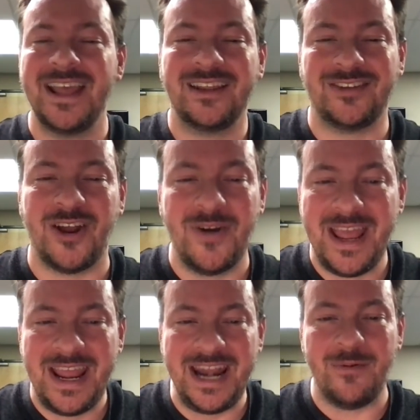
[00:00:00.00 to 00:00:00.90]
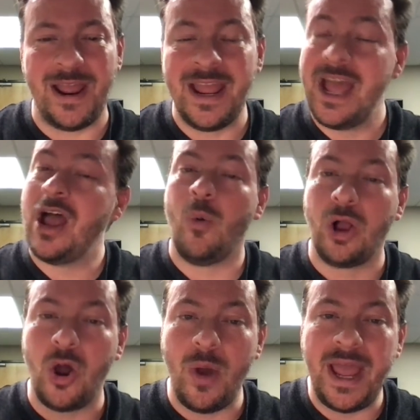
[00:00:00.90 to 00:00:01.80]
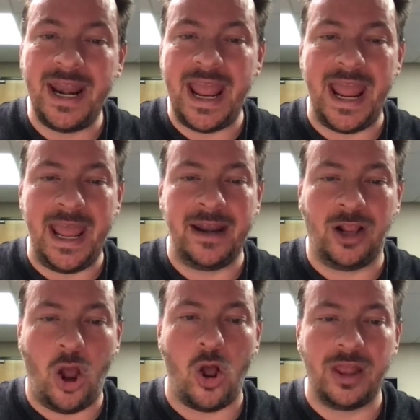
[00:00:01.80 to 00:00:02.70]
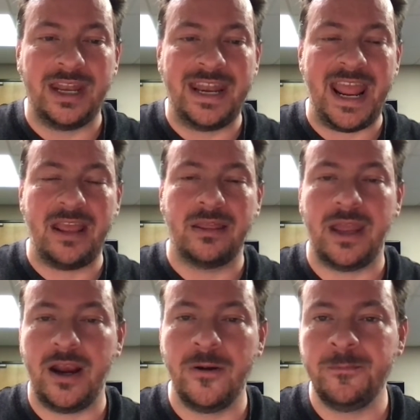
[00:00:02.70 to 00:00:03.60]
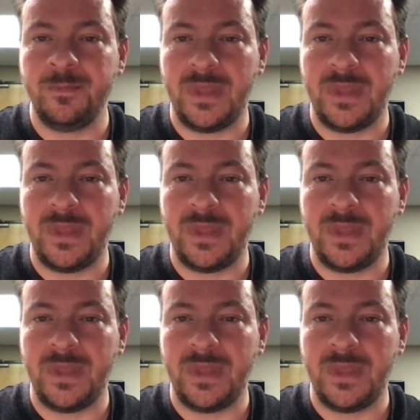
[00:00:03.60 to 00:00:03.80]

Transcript: So anyway, we'll go ahead and call it a day there.